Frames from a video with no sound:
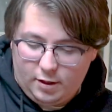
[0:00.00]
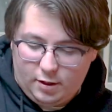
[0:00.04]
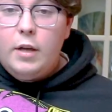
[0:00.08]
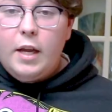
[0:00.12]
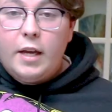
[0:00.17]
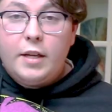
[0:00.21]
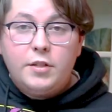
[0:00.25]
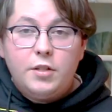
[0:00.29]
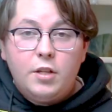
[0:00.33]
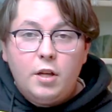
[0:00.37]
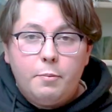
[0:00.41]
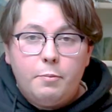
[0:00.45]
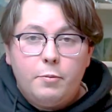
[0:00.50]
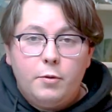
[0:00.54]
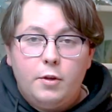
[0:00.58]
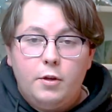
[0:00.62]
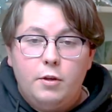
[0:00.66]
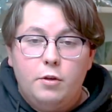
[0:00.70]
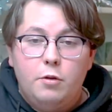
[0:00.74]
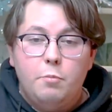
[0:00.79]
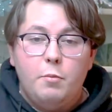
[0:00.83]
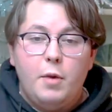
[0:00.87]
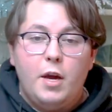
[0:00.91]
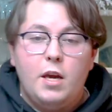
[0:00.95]
Next up,
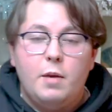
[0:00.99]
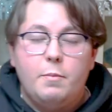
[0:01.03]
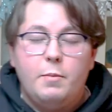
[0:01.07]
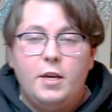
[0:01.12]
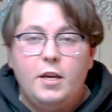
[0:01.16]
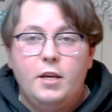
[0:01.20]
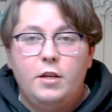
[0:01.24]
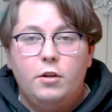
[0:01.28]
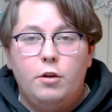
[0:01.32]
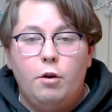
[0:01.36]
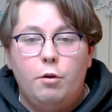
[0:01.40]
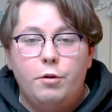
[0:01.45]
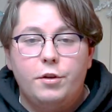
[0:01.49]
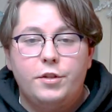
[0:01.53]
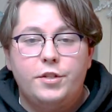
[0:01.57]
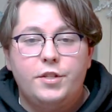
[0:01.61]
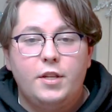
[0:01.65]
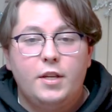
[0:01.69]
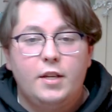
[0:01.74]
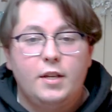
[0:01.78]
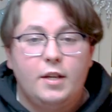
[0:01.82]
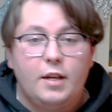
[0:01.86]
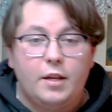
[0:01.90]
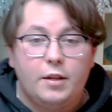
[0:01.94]
you may be
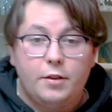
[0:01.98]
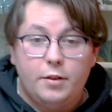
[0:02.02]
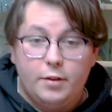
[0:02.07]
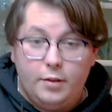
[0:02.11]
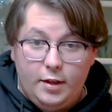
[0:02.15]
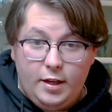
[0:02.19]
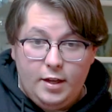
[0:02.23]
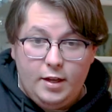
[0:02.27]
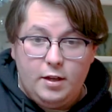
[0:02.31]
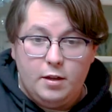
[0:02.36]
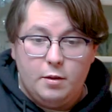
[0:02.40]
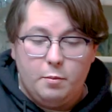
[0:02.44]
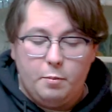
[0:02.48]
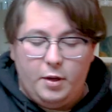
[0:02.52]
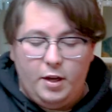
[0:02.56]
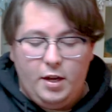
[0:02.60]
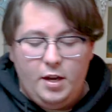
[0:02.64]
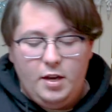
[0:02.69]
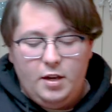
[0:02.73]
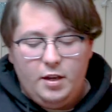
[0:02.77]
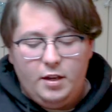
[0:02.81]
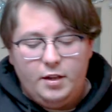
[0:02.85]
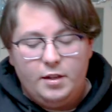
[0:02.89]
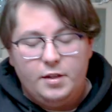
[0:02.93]
noticing a theme.
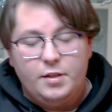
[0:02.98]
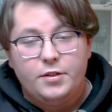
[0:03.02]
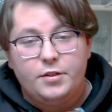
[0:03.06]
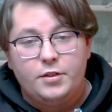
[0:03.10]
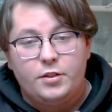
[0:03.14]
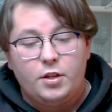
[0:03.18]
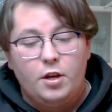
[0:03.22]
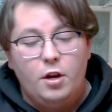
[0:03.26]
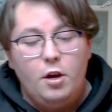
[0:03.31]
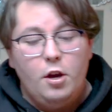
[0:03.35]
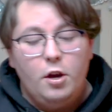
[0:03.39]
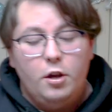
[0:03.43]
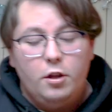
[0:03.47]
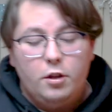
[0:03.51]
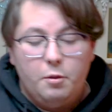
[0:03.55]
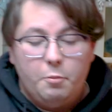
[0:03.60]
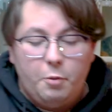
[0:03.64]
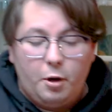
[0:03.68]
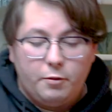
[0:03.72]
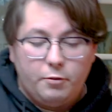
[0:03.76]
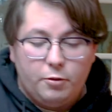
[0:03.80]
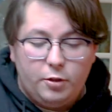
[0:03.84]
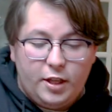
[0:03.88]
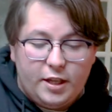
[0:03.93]
It is the
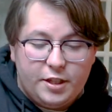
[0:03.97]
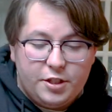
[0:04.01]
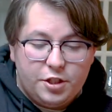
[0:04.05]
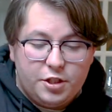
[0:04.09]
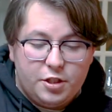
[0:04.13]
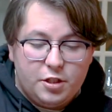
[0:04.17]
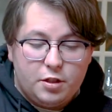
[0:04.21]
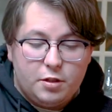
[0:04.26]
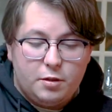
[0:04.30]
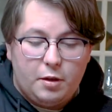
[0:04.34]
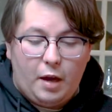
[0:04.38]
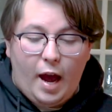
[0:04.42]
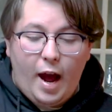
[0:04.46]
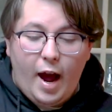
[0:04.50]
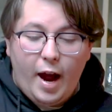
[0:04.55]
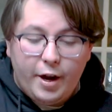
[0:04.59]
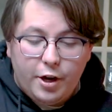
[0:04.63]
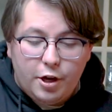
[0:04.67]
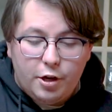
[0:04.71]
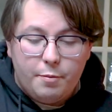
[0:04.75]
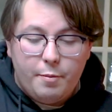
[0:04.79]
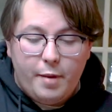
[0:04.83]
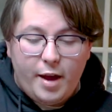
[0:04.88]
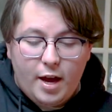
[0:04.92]
Marvel Legends
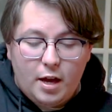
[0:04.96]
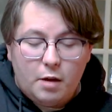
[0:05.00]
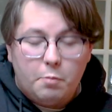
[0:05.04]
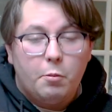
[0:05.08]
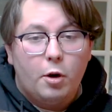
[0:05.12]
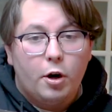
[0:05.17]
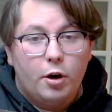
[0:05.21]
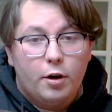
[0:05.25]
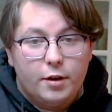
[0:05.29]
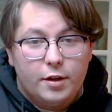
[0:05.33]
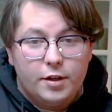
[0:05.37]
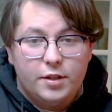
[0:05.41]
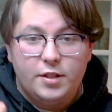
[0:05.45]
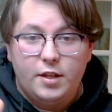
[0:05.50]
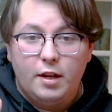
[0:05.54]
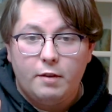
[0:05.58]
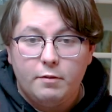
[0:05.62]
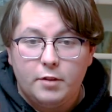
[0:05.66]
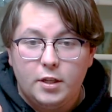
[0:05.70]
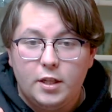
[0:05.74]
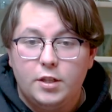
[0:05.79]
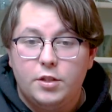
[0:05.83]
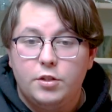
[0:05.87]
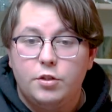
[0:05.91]
Iron Man Mark
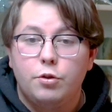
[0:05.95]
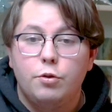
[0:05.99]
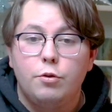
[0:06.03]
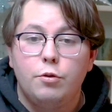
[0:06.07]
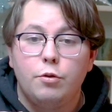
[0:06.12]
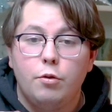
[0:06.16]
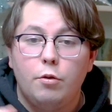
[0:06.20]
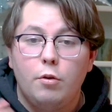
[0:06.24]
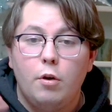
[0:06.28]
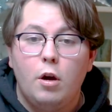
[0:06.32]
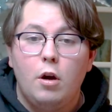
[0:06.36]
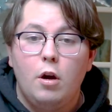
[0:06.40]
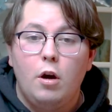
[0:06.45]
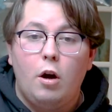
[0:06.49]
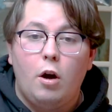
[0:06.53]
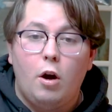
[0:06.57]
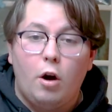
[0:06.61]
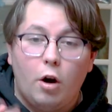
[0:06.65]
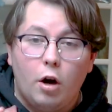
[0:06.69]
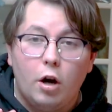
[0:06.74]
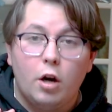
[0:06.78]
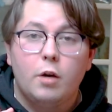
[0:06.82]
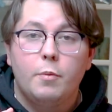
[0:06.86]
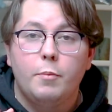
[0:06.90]
72
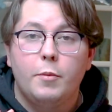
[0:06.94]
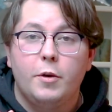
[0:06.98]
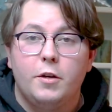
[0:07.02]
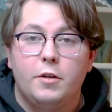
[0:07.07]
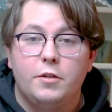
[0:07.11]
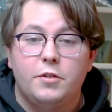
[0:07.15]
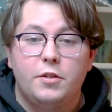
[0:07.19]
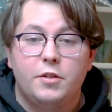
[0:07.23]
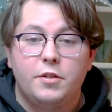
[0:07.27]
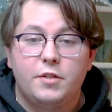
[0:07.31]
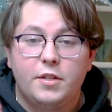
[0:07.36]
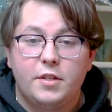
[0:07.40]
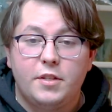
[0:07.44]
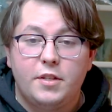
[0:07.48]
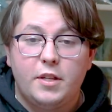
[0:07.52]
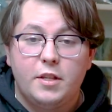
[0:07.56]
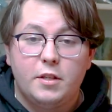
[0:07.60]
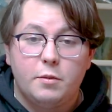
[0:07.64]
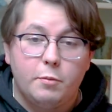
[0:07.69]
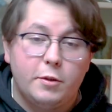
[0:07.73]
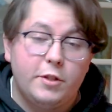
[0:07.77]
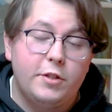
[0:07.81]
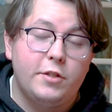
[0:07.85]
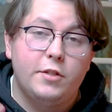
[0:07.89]
armor. So this is
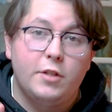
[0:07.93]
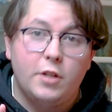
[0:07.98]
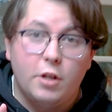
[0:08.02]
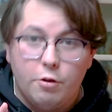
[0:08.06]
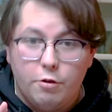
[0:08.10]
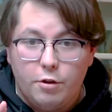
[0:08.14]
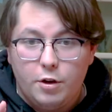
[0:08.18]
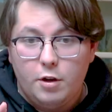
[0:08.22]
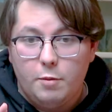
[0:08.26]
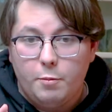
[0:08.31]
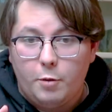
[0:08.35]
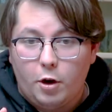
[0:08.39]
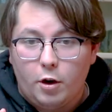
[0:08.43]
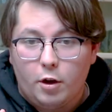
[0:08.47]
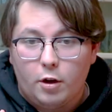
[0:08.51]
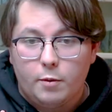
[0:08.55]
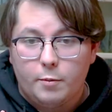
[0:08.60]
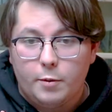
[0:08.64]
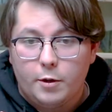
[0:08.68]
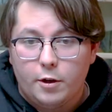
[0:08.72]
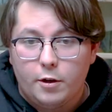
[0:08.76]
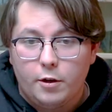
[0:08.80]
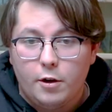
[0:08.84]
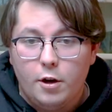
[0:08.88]
his Mysterium
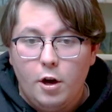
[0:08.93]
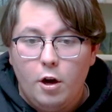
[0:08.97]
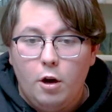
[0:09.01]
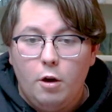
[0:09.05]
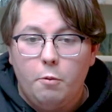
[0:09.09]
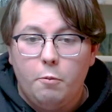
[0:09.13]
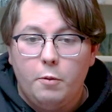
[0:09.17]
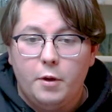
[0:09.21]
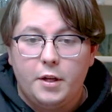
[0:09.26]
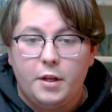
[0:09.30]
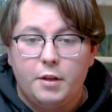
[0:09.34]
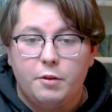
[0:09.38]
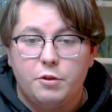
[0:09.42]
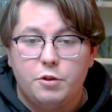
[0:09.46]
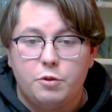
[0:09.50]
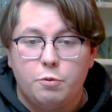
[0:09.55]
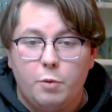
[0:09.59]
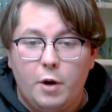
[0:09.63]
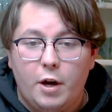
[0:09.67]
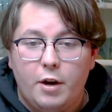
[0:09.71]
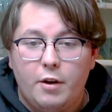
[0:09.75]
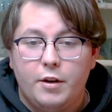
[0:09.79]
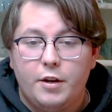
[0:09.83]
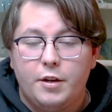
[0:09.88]
armor, what he was
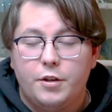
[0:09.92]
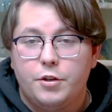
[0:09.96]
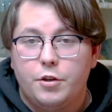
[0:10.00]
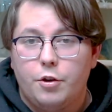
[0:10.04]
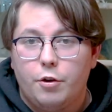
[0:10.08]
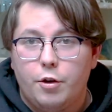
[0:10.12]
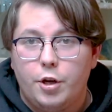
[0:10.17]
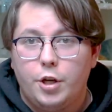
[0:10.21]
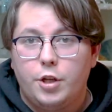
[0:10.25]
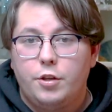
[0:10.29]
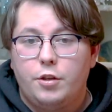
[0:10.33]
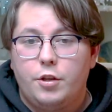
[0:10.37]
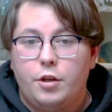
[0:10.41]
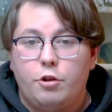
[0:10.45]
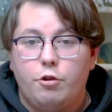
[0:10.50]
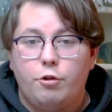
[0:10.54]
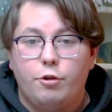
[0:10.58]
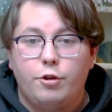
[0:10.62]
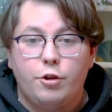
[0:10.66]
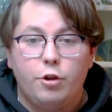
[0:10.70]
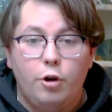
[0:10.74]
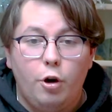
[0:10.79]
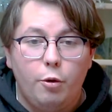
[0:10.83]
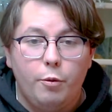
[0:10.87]
wearing during the
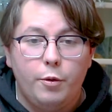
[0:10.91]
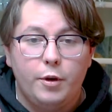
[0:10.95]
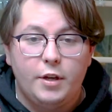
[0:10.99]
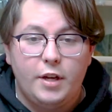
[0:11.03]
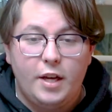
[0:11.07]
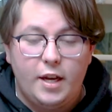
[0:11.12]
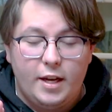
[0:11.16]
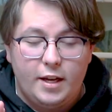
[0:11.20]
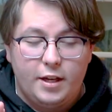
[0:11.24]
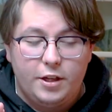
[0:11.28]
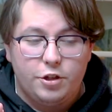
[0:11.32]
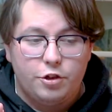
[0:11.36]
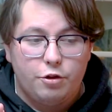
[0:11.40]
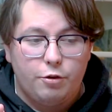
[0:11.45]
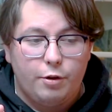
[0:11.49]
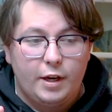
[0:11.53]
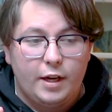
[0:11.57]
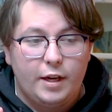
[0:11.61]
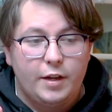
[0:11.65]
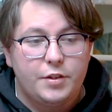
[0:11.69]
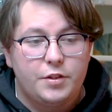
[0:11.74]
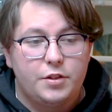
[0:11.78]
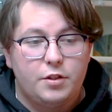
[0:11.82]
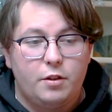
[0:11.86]
Krakoan age, or I
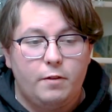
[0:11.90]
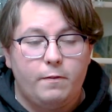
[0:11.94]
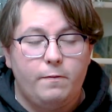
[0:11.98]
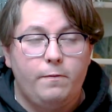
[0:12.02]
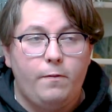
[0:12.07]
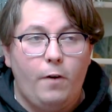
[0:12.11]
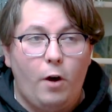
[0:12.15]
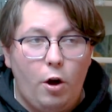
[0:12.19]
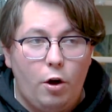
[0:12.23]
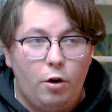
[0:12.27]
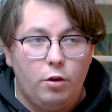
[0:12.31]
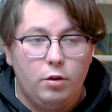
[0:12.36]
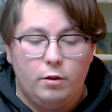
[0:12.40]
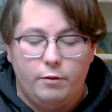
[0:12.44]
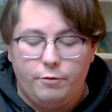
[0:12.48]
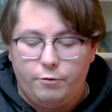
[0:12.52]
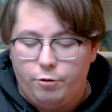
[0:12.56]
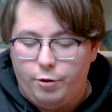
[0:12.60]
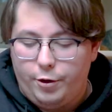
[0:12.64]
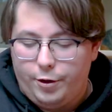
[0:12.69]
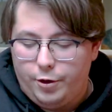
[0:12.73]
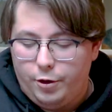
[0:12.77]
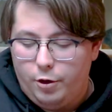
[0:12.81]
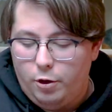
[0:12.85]
guess the fall of
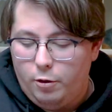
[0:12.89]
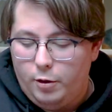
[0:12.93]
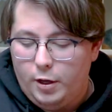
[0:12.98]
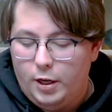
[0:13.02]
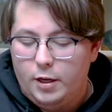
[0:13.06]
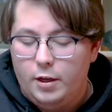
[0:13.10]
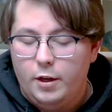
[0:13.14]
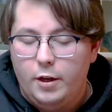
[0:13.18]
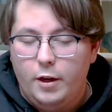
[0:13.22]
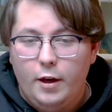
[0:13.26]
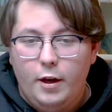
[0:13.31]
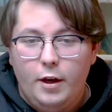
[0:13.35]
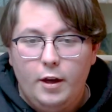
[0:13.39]
Krakoa.